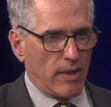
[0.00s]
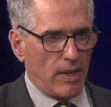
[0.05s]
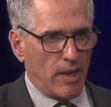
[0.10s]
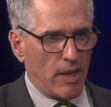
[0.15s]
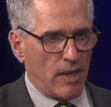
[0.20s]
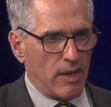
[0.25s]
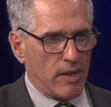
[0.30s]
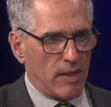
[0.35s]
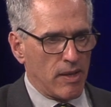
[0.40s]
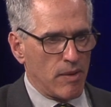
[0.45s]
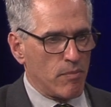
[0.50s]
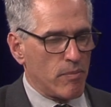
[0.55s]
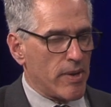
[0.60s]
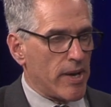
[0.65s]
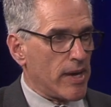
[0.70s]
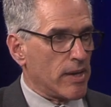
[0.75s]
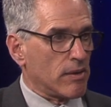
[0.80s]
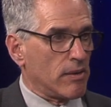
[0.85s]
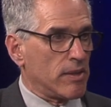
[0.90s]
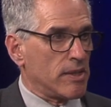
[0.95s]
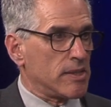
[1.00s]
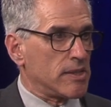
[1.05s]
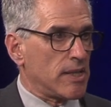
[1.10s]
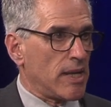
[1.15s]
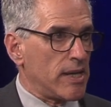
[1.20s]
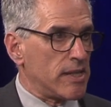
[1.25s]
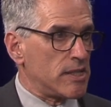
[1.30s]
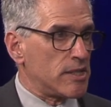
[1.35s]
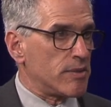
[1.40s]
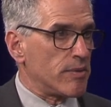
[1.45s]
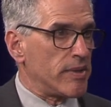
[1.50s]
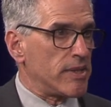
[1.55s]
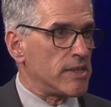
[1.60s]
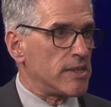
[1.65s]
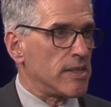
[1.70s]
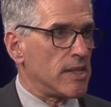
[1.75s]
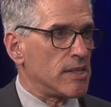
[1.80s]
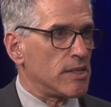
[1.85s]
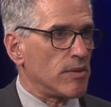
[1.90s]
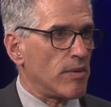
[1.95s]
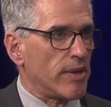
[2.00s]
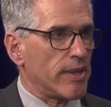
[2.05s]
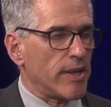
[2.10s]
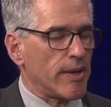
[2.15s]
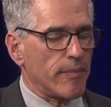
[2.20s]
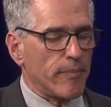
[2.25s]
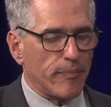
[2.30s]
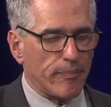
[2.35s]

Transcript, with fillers: uh, impact on the side streets and that sort of thing.